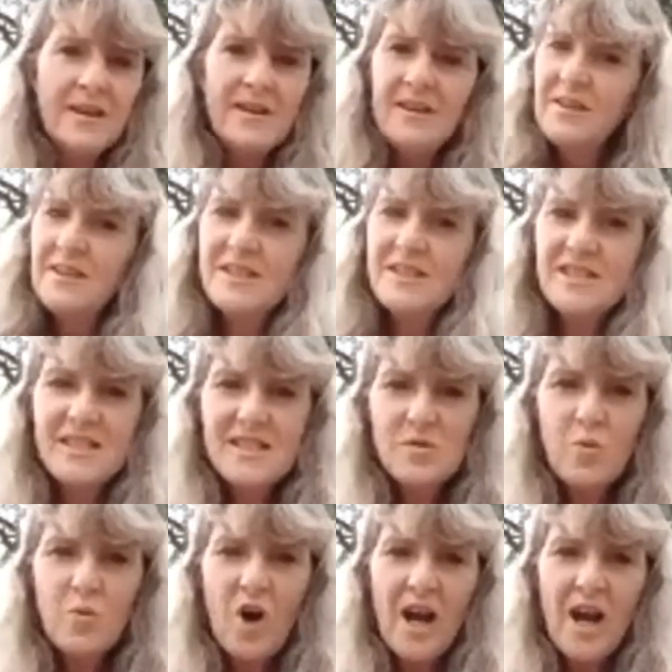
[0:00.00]
This is
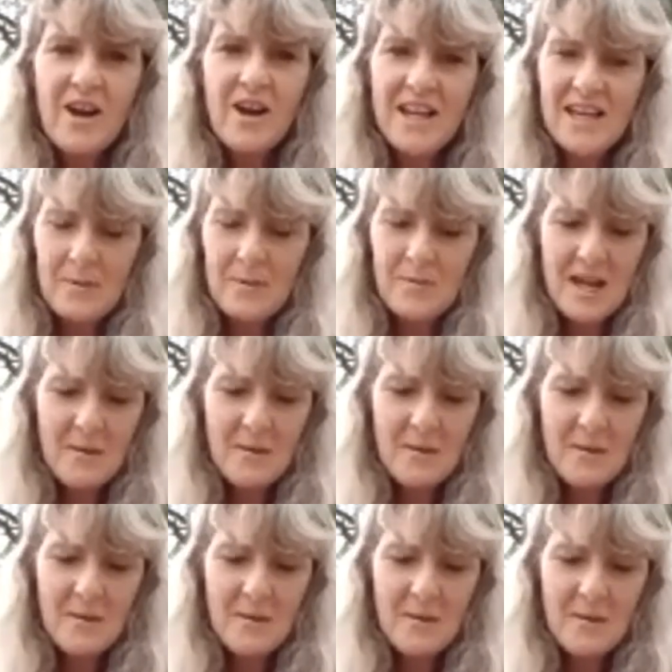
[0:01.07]
why I keep coming
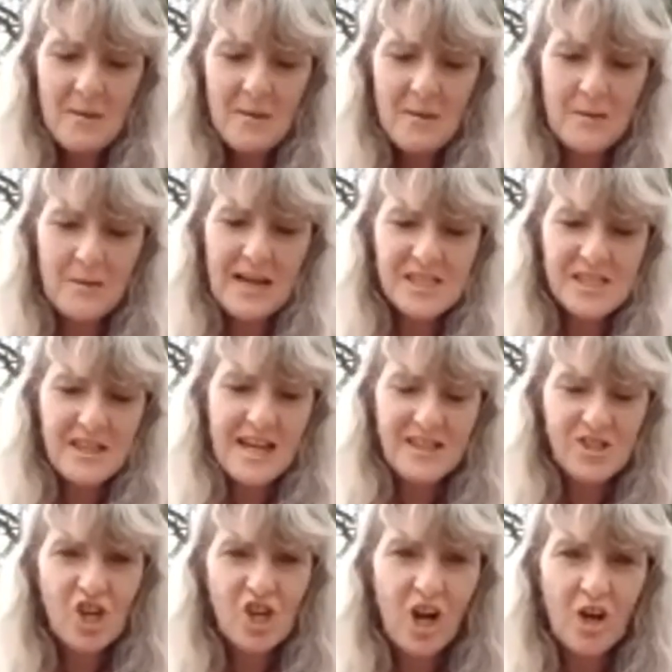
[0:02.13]
at
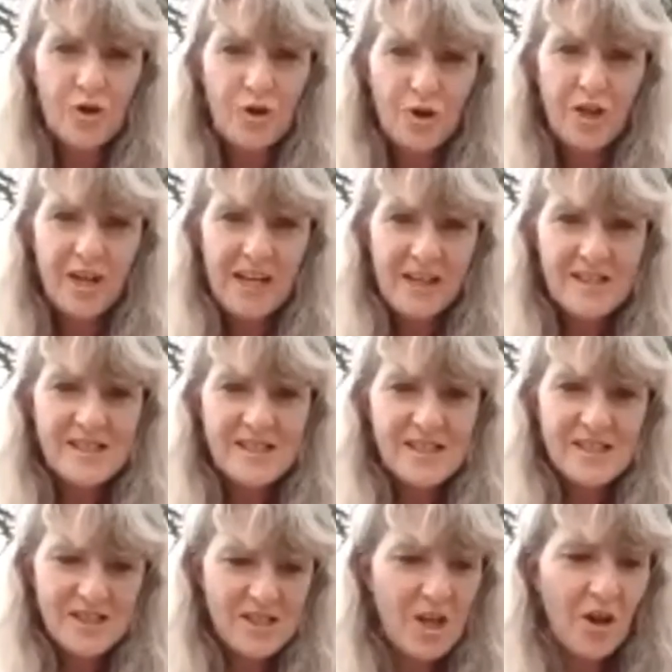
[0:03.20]
childhood innocence.
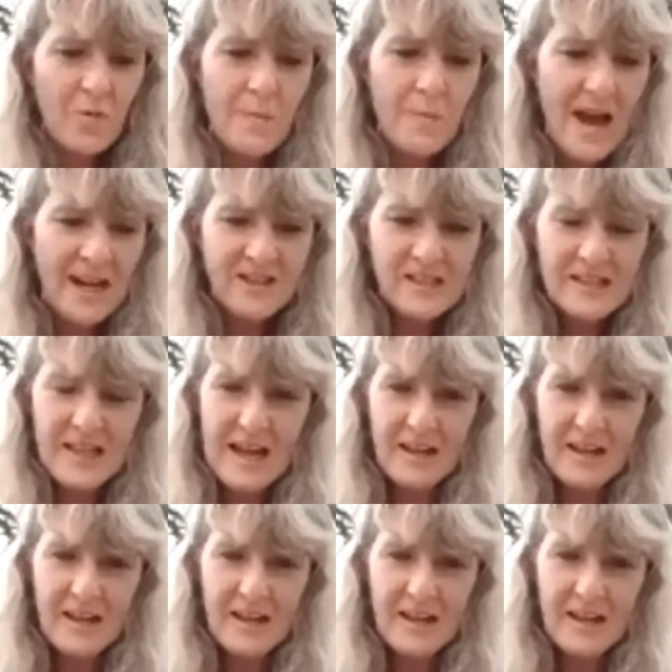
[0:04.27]
Go back to that.